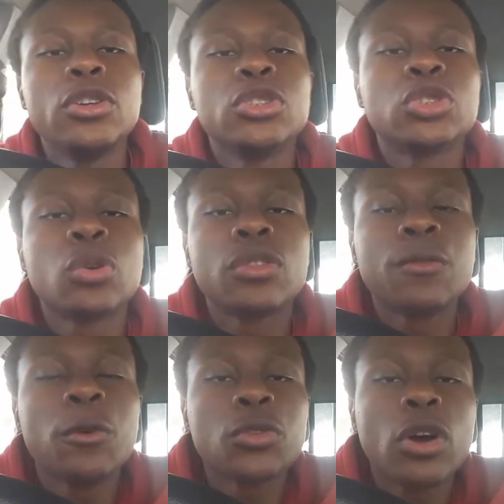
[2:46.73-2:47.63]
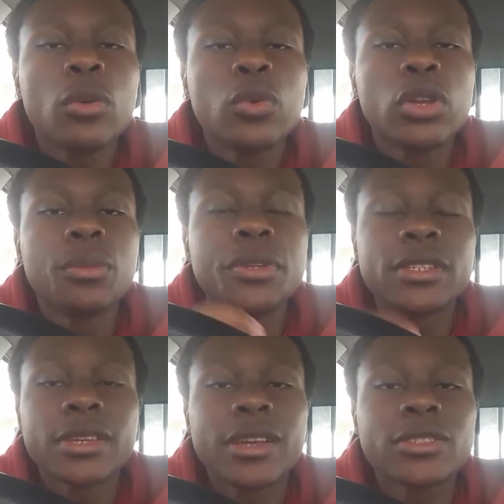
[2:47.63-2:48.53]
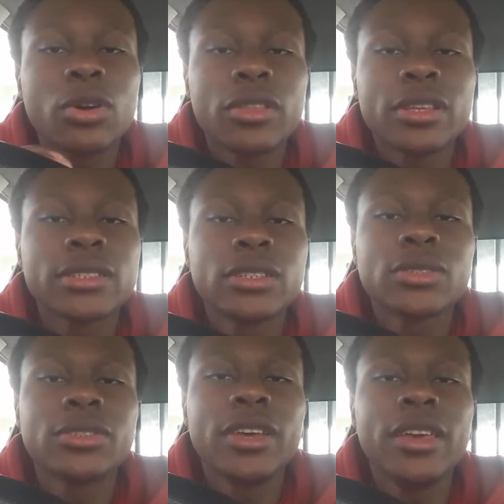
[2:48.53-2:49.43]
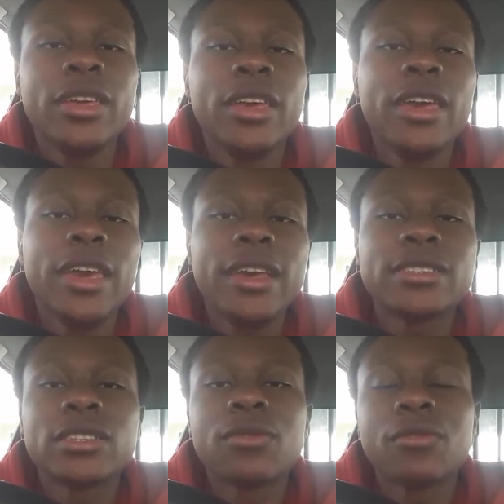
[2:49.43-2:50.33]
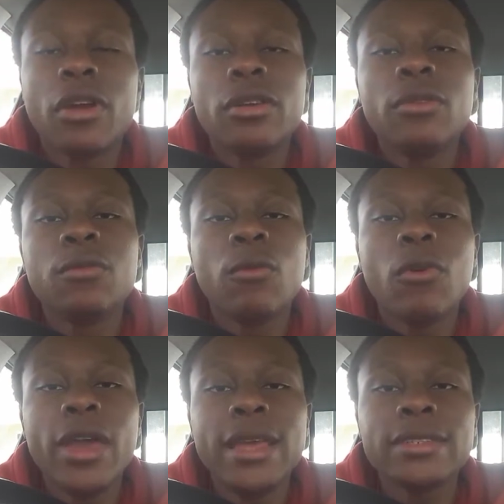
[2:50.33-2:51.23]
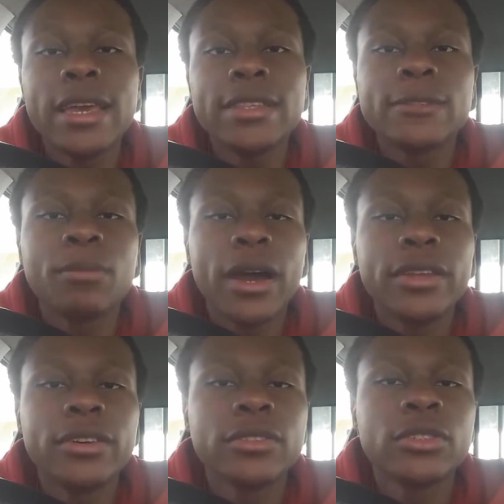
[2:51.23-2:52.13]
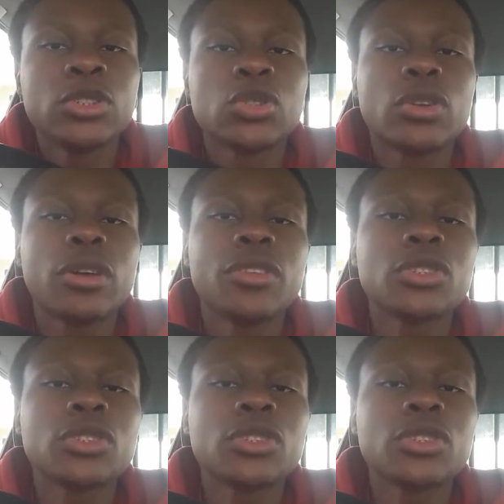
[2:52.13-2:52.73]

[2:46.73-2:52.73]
So the fourth car we're going to be discussing on this list today is the Ferrari 488 Spyder. So now this